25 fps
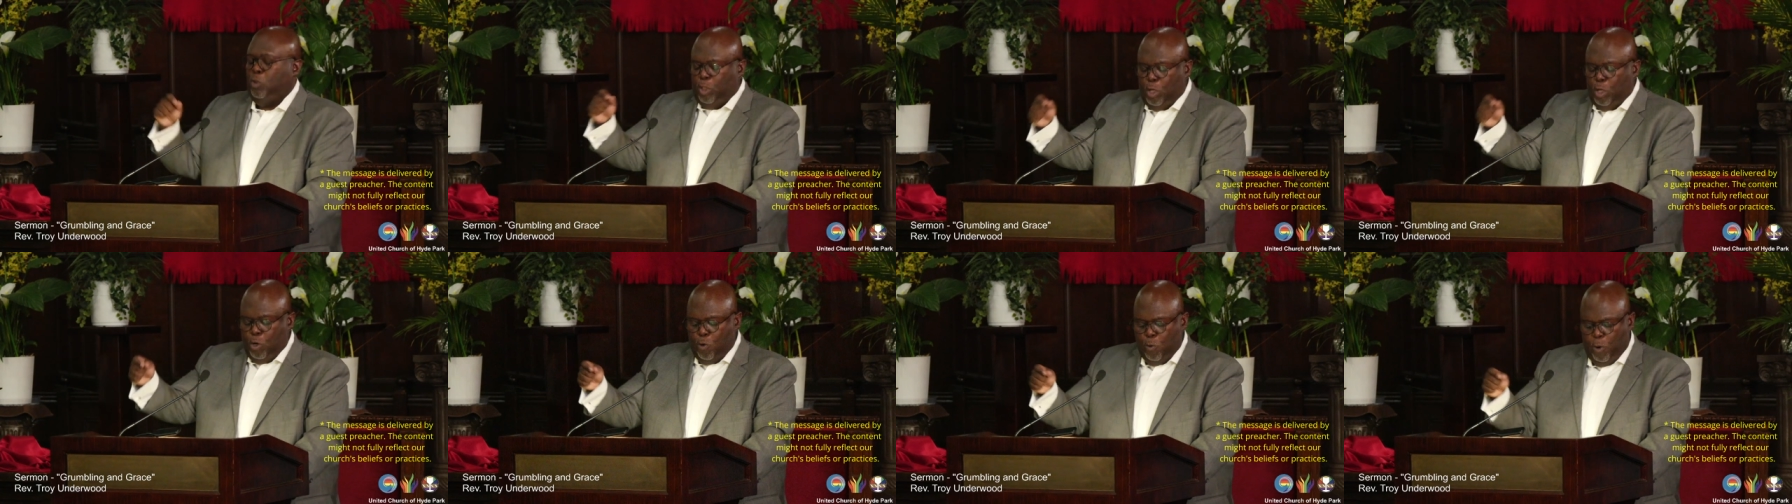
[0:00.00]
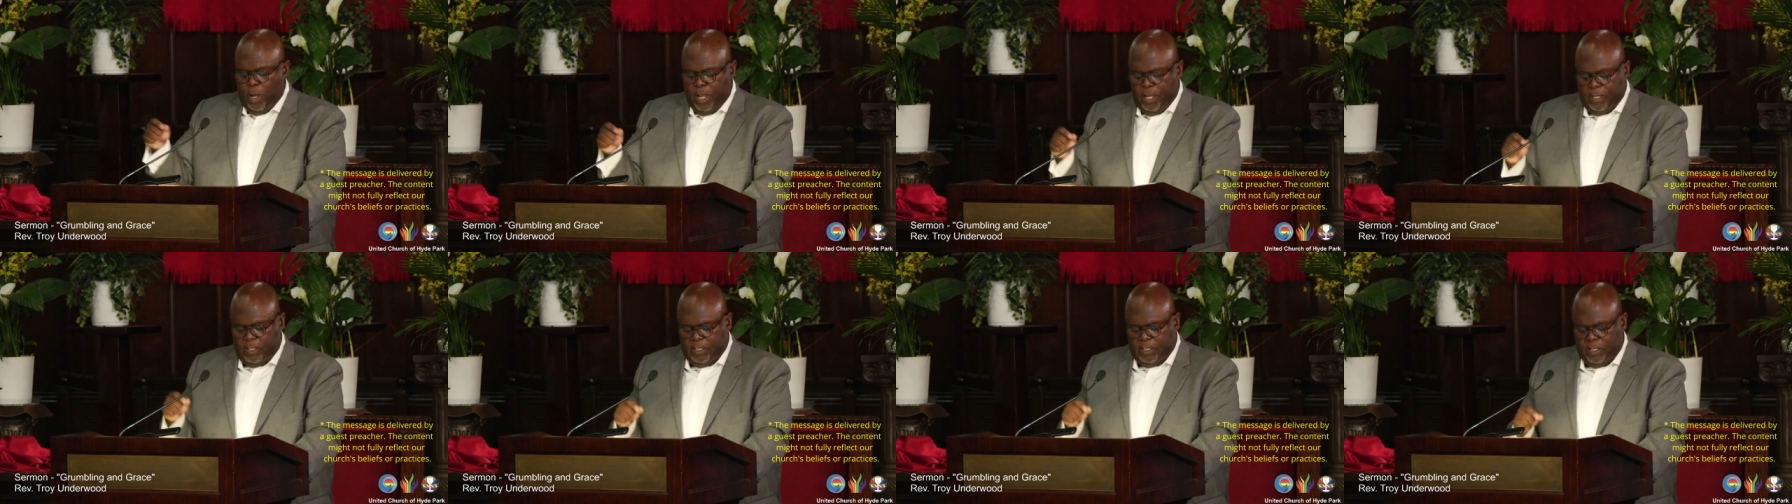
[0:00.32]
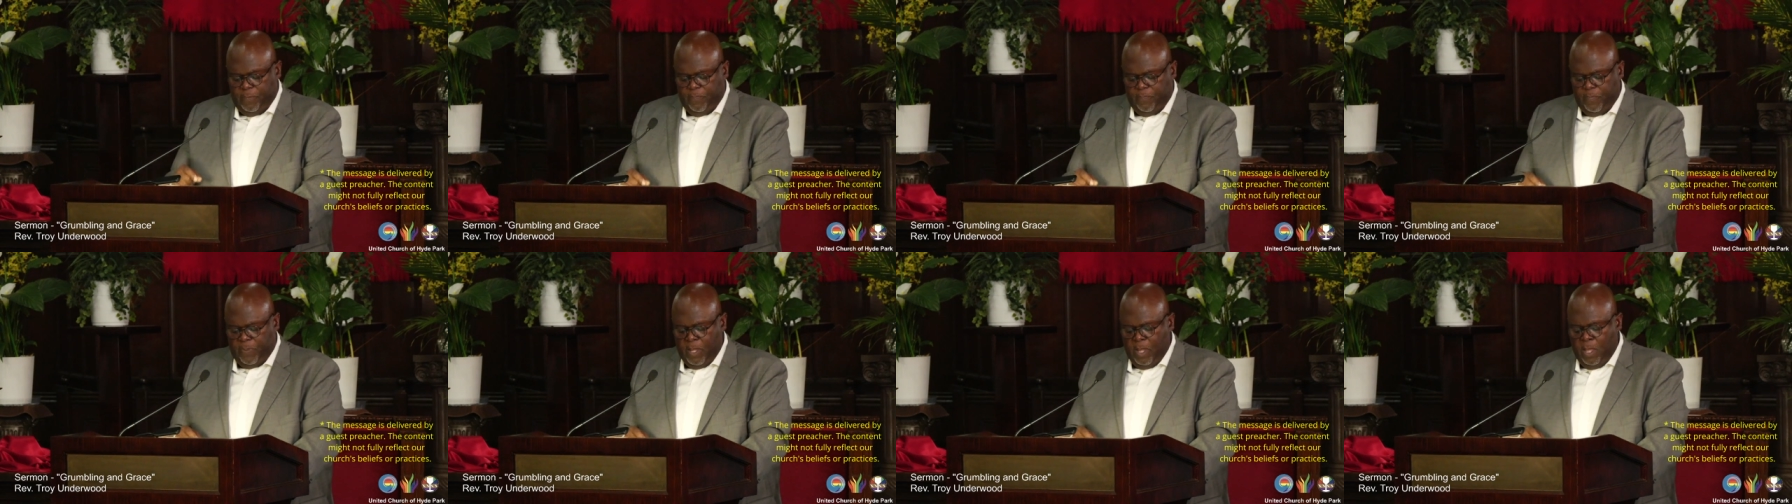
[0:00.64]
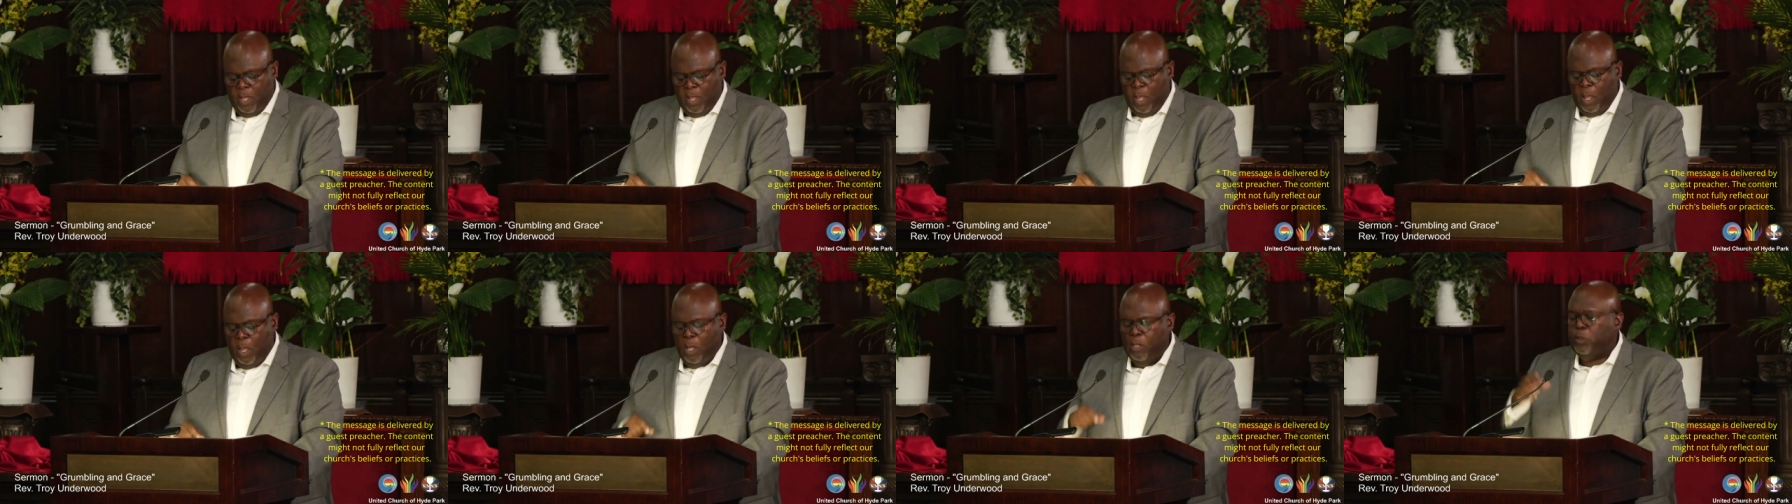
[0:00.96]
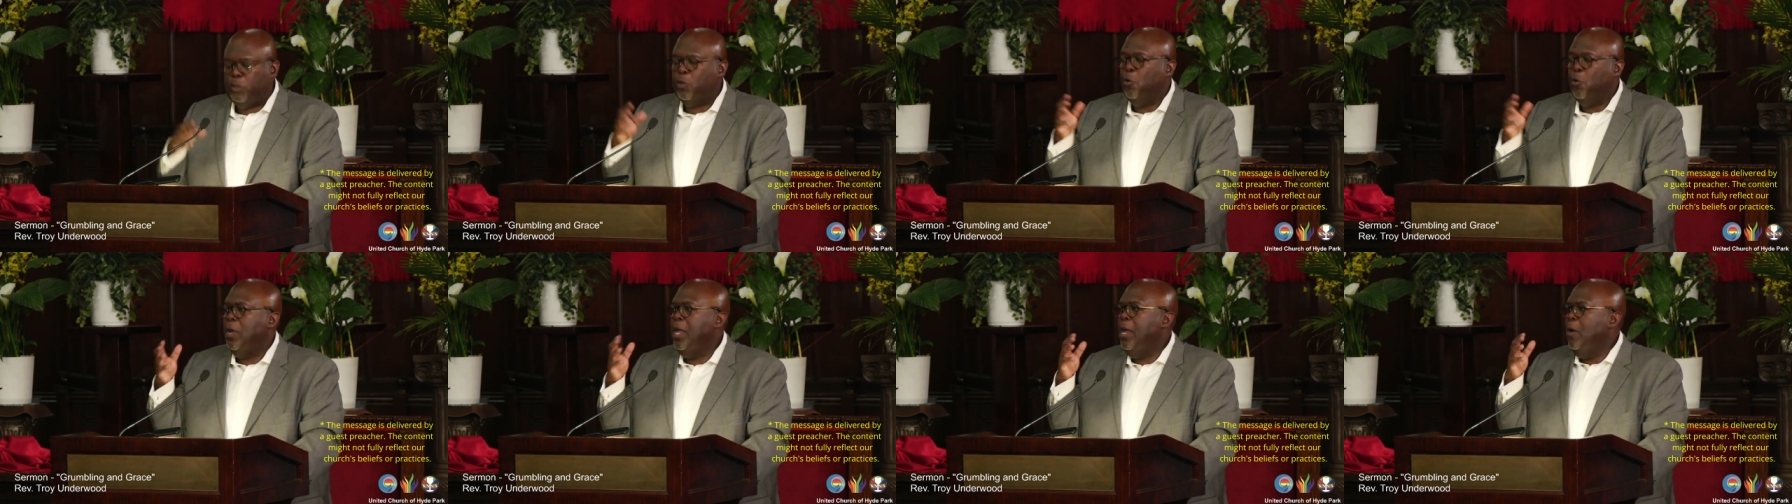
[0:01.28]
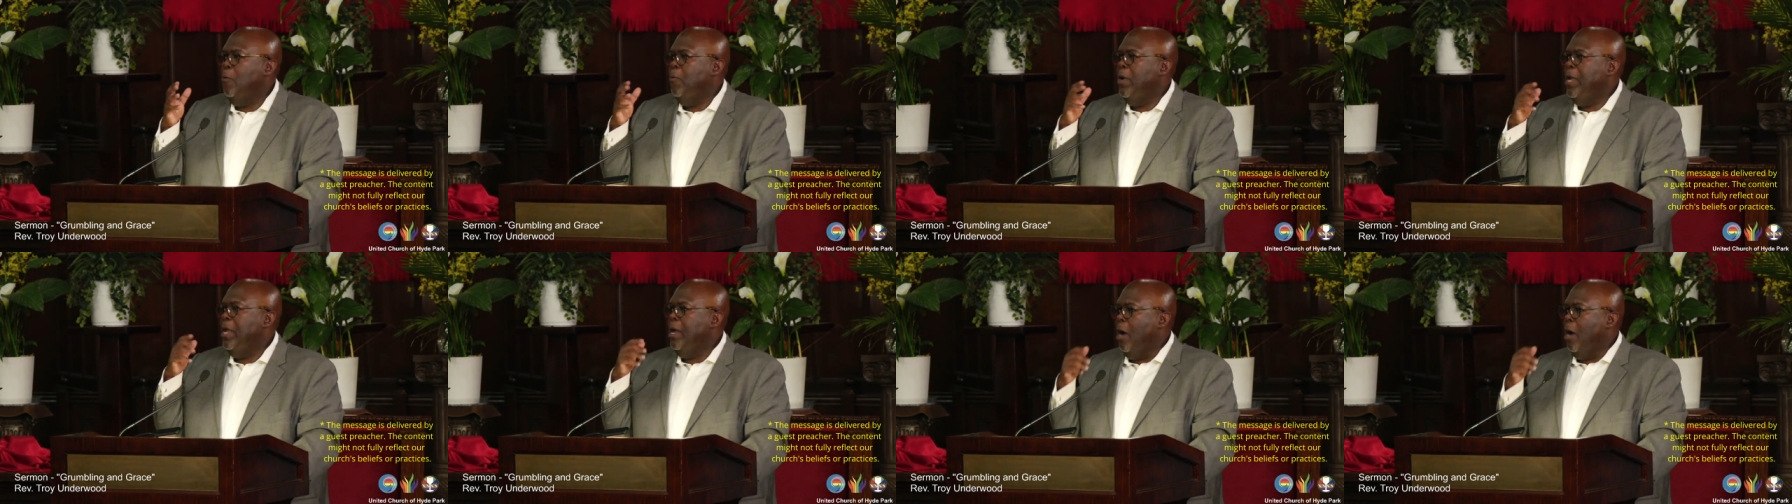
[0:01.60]
to it. So here
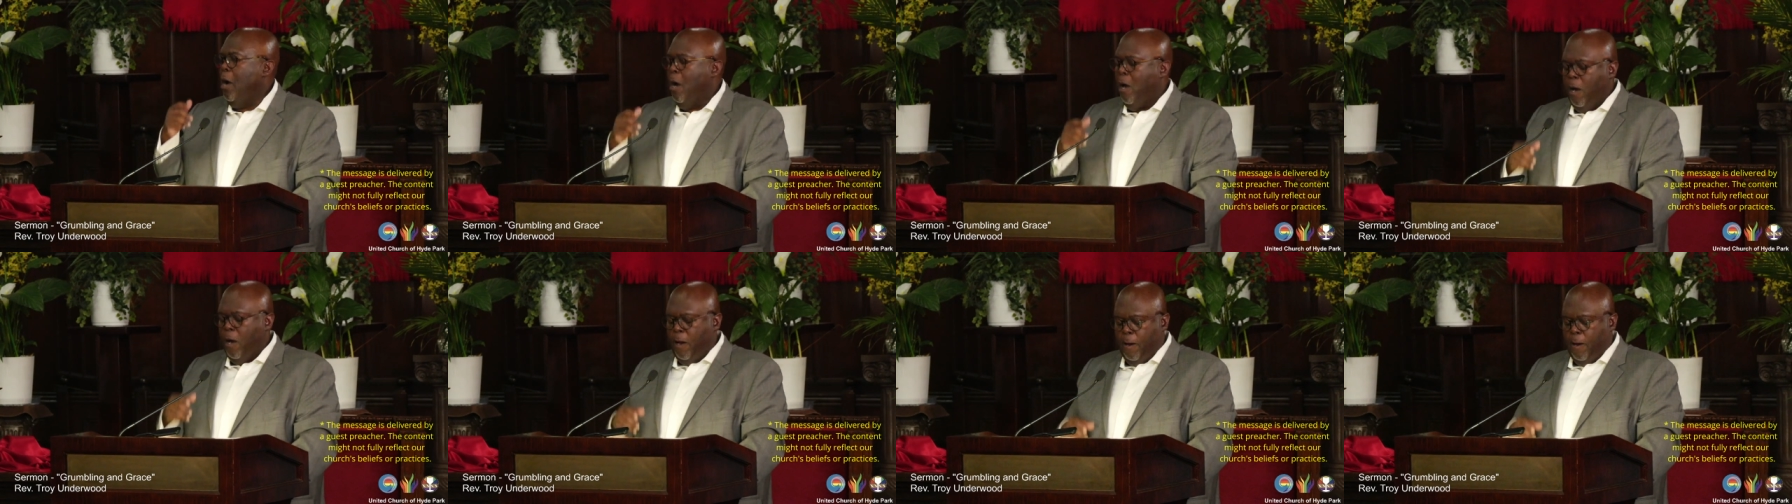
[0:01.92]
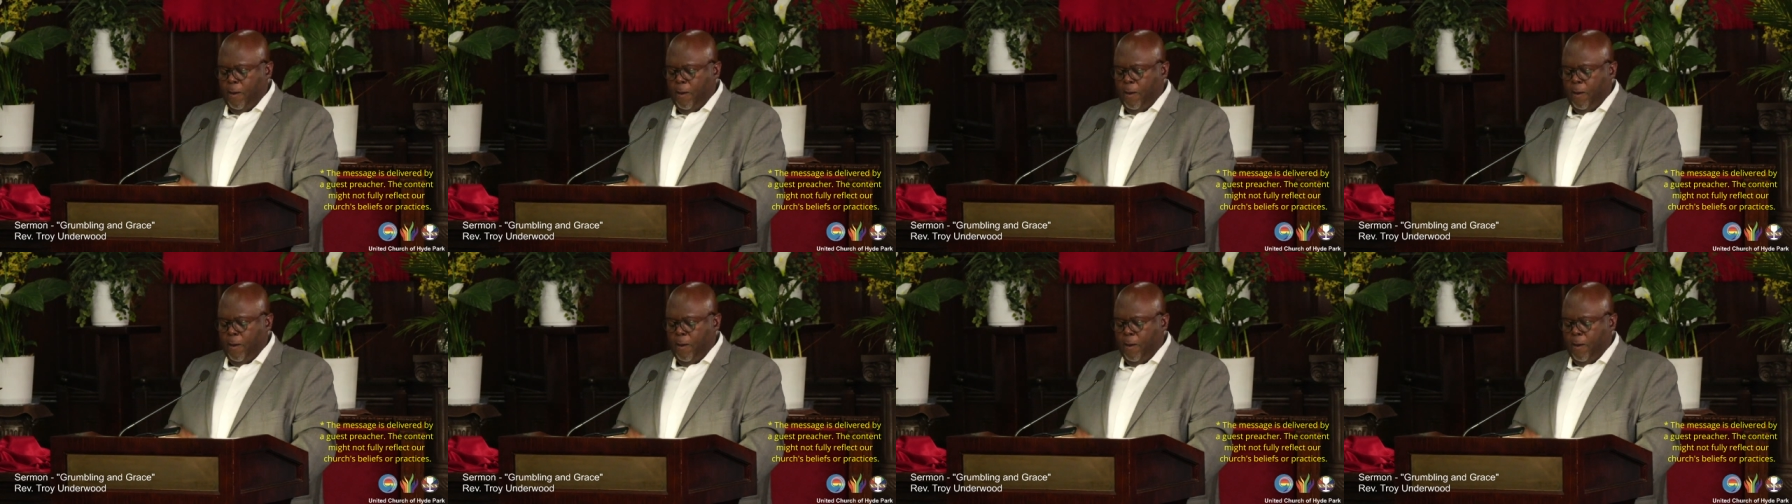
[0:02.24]
we are.